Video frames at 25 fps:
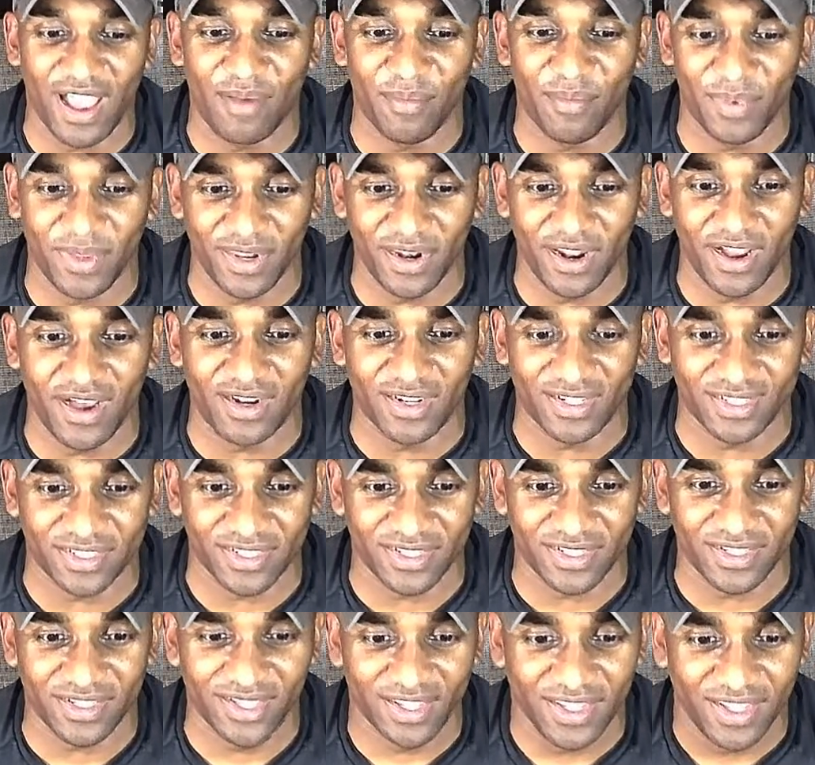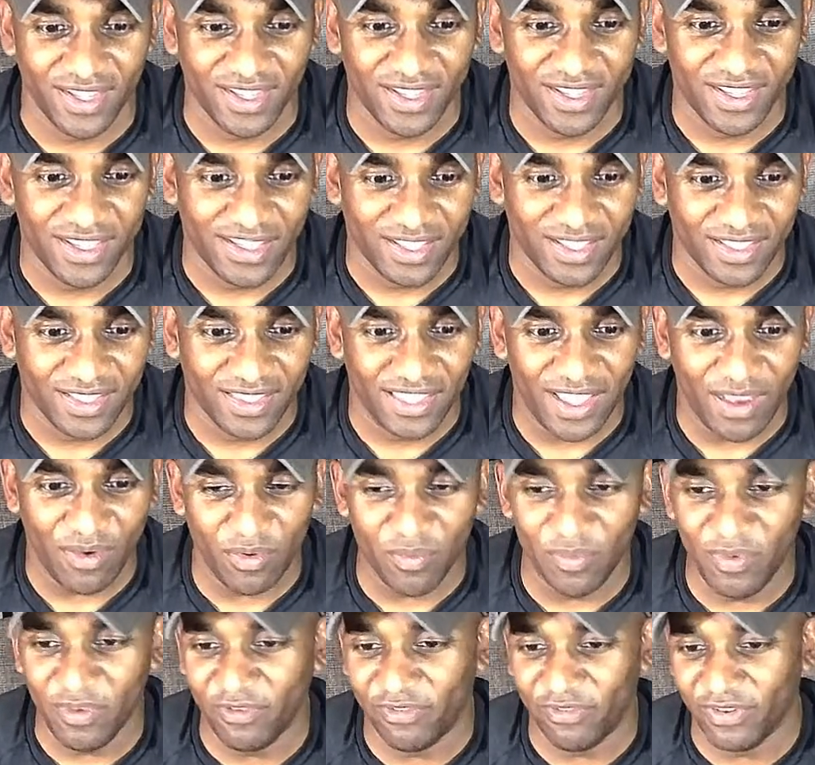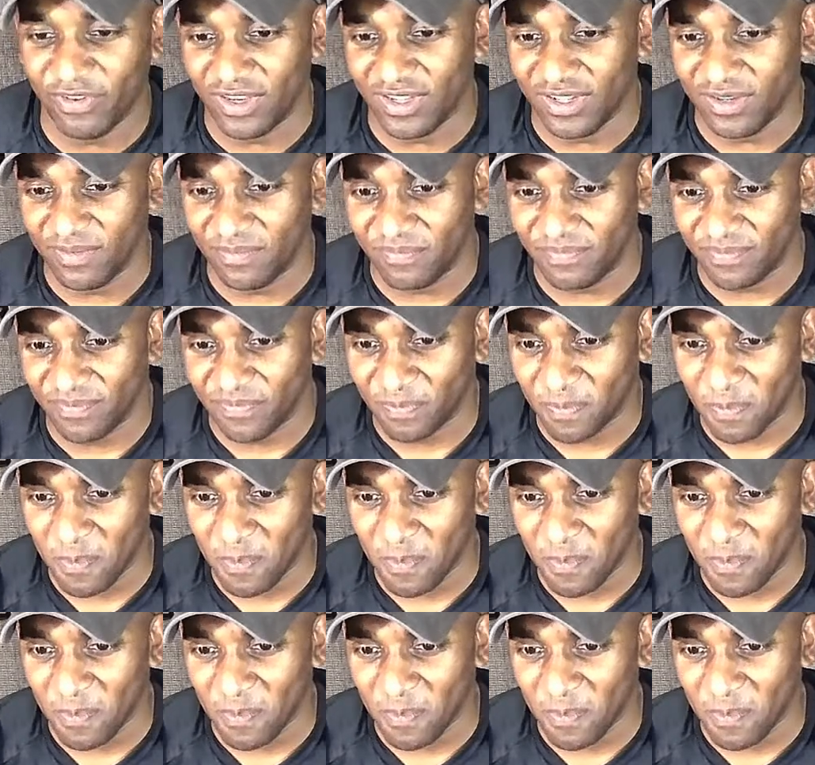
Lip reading: I mean, honestly, that would be fun.